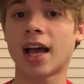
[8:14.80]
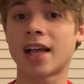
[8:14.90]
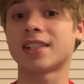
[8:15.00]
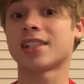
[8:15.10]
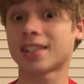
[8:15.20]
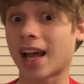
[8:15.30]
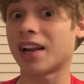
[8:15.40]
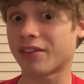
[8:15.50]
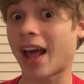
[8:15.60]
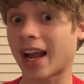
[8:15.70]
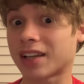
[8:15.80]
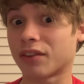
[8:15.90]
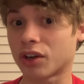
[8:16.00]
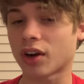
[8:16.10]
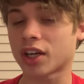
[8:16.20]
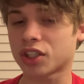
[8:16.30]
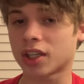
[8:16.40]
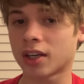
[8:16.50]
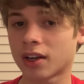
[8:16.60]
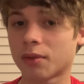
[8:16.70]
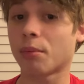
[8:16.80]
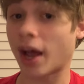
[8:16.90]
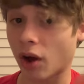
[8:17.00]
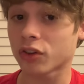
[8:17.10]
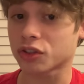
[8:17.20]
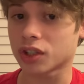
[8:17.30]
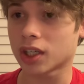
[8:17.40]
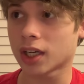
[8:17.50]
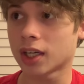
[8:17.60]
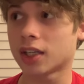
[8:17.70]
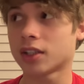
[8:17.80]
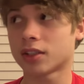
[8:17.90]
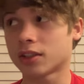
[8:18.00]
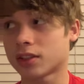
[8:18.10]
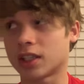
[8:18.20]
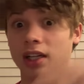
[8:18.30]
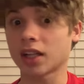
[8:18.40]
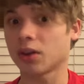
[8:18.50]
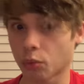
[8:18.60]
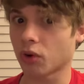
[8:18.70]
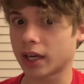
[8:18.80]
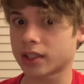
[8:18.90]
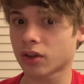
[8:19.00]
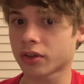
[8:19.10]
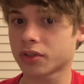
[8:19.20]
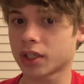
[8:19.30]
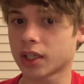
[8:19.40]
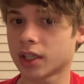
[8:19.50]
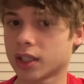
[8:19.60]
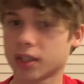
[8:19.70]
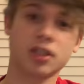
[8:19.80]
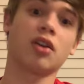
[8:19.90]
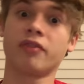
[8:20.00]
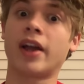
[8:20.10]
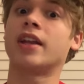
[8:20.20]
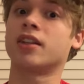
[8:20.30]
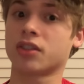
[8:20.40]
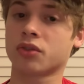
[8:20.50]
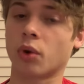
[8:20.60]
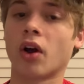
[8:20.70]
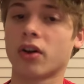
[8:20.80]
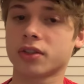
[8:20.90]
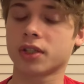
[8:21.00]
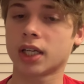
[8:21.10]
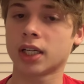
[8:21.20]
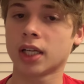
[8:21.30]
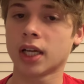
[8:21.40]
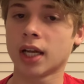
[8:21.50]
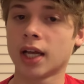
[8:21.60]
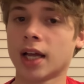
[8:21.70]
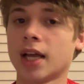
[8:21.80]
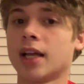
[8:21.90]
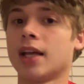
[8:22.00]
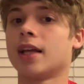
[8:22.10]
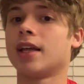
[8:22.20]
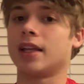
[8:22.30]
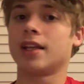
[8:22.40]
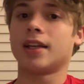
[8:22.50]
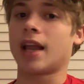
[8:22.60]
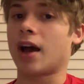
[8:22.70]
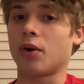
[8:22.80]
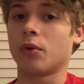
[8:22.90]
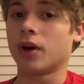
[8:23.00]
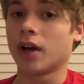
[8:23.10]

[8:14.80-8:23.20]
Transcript: as a sign of an act of aggression by Austria to declare war against Austria, to go fight and destroy Austria. Now,